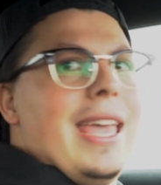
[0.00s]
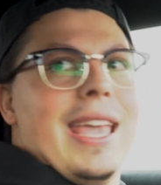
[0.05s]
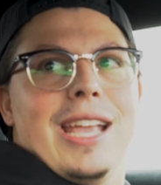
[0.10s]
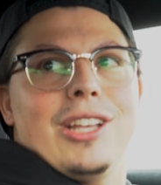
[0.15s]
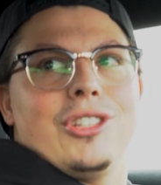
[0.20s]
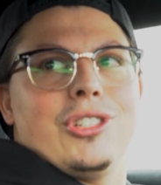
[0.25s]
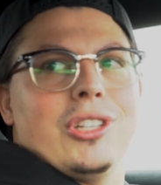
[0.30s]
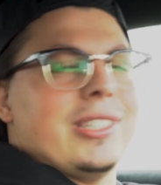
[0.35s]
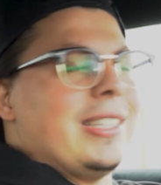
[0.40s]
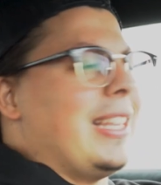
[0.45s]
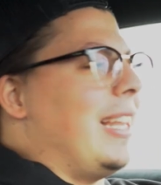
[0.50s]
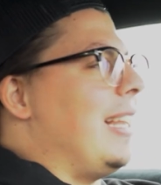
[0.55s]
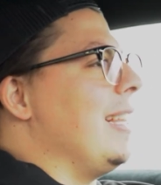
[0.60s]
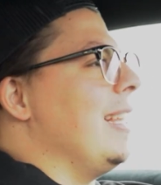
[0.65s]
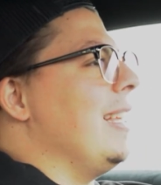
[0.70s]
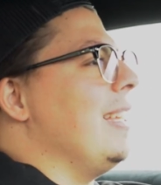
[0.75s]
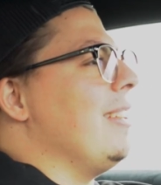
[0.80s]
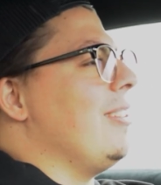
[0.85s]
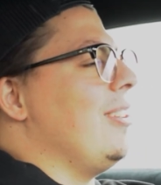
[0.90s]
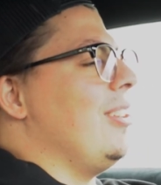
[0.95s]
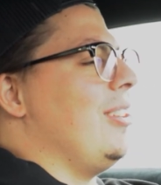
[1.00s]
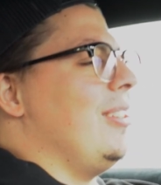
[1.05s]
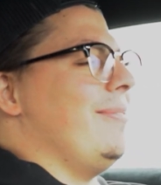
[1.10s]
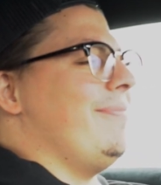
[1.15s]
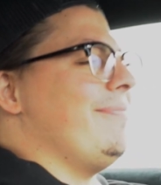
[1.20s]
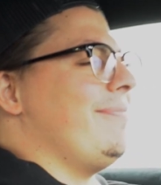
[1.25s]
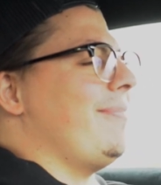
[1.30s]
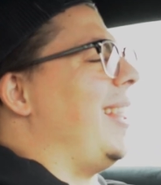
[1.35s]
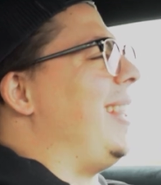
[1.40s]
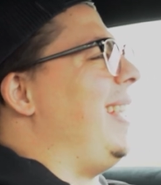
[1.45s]
It's just a little,
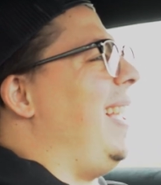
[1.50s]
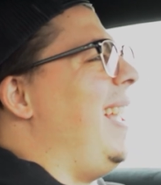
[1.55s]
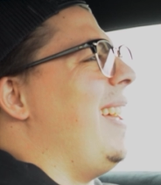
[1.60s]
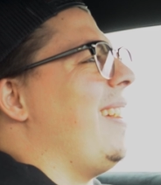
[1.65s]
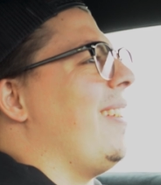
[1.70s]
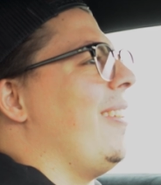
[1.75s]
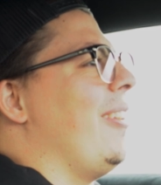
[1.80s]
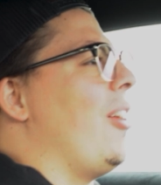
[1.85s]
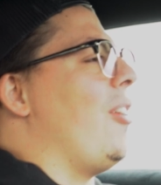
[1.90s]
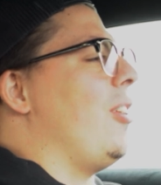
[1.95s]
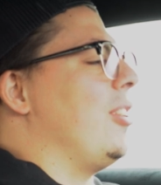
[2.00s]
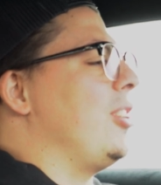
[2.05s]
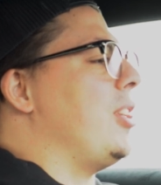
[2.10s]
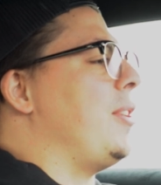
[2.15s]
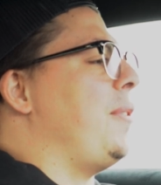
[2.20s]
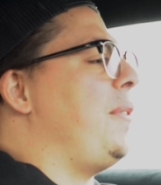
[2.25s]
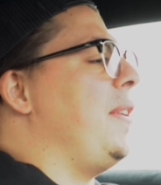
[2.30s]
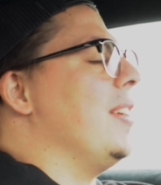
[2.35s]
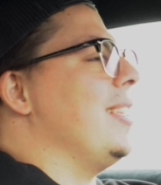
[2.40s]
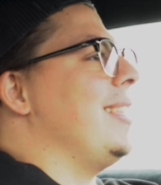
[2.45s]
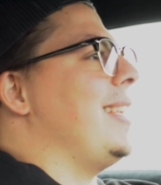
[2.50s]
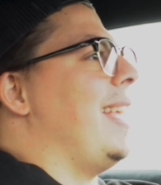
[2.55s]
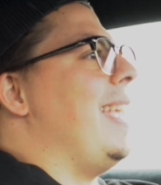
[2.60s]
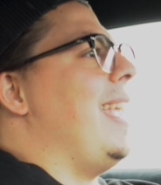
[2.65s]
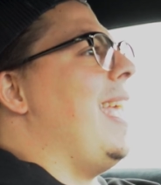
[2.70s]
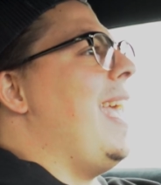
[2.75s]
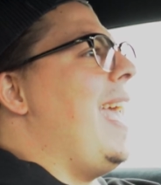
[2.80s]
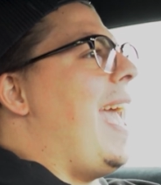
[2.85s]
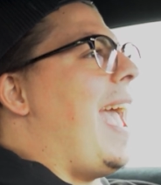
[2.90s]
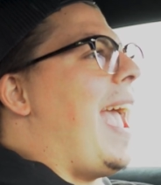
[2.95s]
I don't know, it just feels like
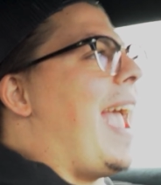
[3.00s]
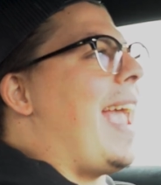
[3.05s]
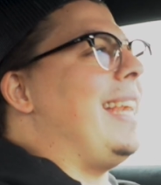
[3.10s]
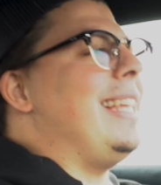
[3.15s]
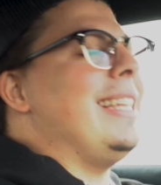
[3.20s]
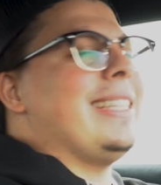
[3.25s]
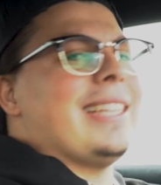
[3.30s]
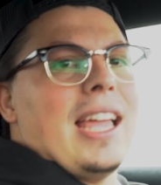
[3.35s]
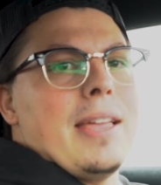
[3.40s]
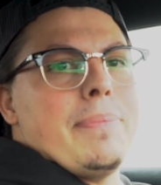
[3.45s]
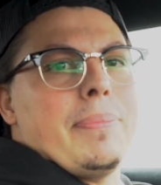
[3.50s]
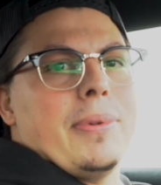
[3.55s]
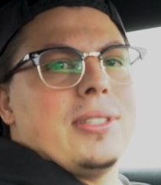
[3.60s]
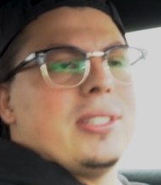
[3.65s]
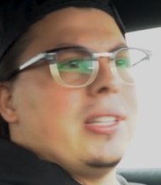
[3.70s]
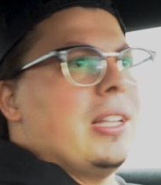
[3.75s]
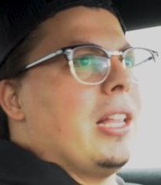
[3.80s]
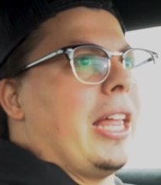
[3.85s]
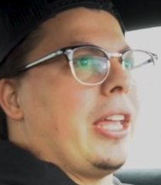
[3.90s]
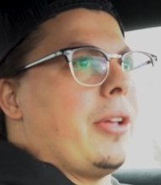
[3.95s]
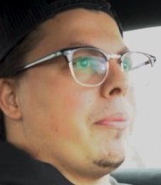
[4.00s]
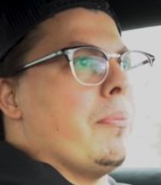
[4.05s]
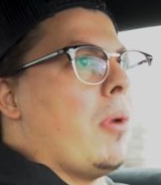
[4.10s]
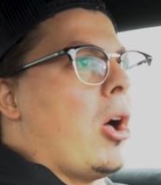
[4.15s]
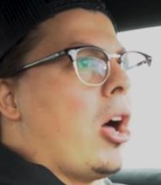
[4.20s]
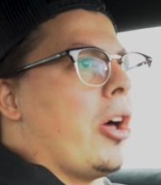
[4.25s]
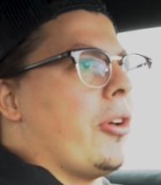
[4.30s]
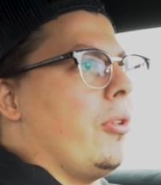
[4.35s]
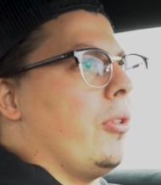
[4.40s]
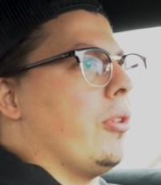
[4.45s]
any type of like
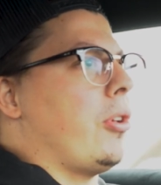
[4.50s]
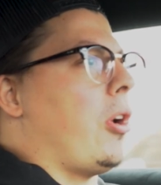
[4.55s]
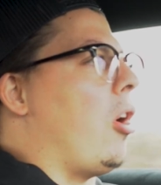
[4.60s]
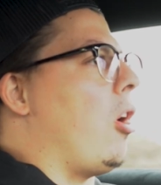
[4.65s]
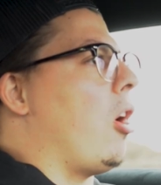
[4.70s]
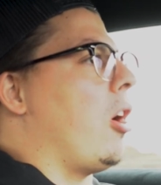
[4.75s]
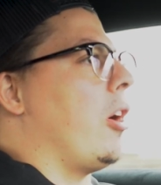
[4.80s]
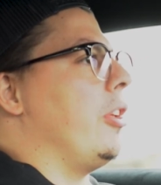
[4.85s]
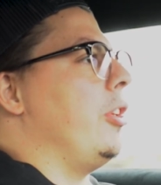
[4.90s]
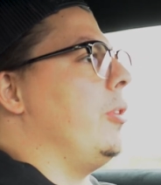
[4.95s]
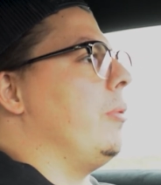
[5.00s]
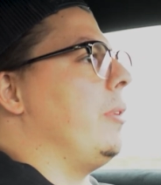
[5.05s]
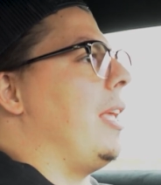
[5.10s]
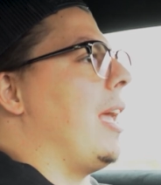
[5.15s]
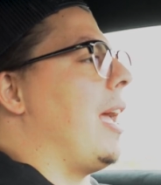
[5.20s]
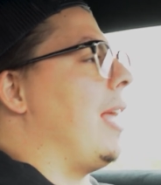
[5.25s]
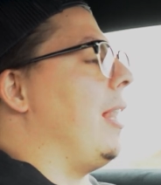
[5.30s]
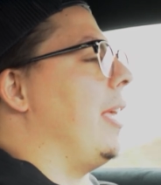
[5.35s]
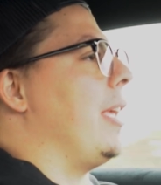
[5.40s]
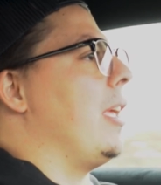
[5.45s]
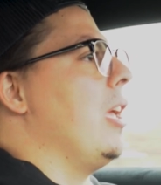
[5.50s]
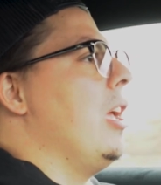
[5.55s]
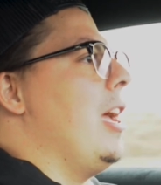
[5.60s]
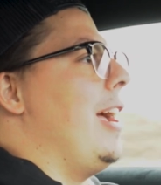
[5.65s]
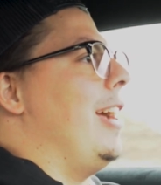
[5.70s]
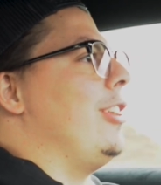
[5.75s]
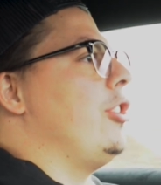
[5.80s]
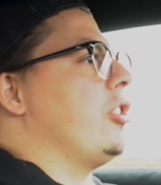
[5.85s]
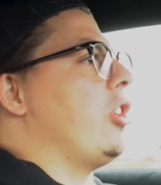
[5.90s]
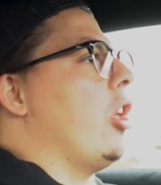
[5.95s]
model car you'd get, like
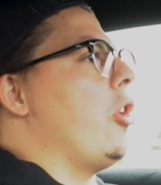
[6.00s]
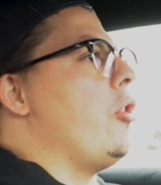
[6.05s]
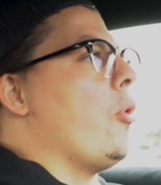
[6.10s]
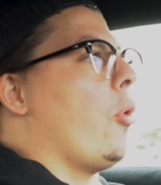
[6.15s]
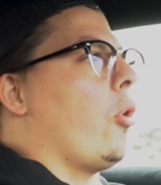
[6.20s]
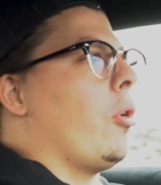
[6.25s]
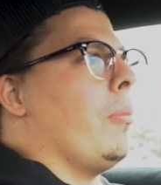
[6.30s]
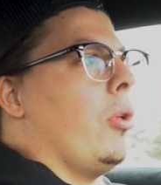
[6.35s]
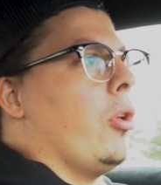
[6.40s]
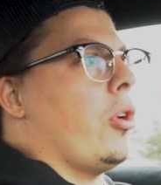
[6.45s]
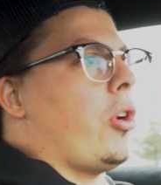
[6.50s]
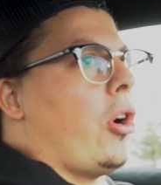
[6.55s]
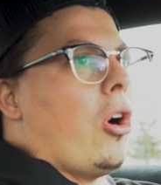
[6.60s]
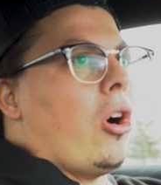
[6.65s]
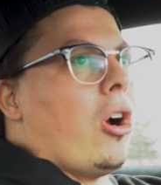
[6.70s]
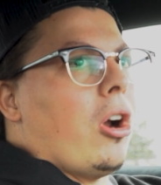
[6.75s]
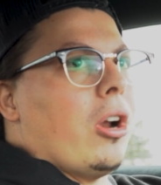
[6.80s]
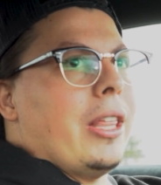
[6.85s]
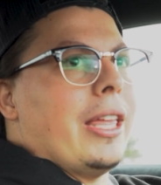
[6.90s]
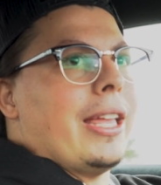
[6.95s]
just a normal car.